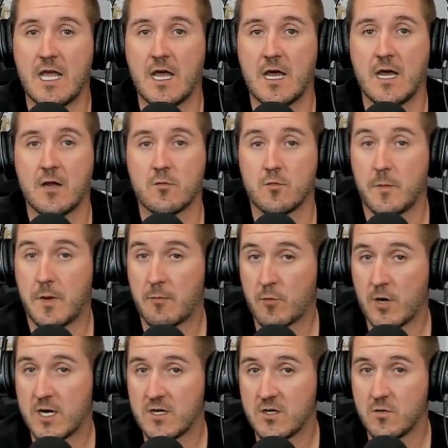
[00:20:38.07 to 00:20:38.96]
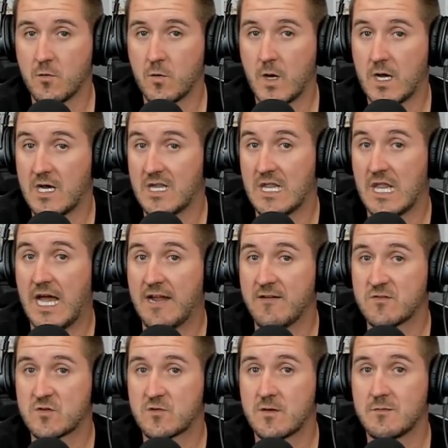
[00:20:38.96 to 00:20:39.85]
Uh, remember, I do uh,
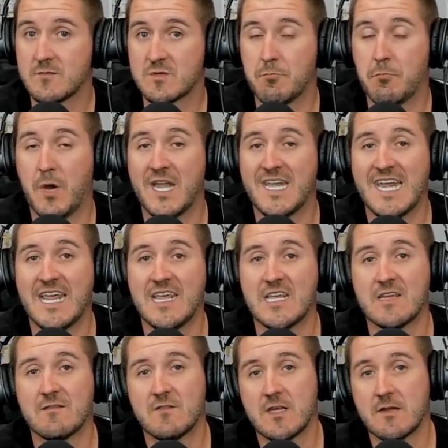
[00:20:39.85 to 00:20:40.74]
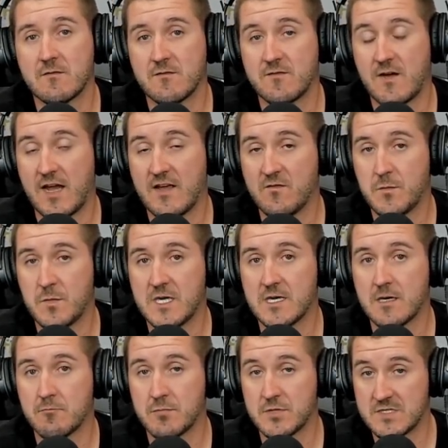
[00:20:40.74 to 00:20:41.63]
live streams Monday evening, 5 p.m.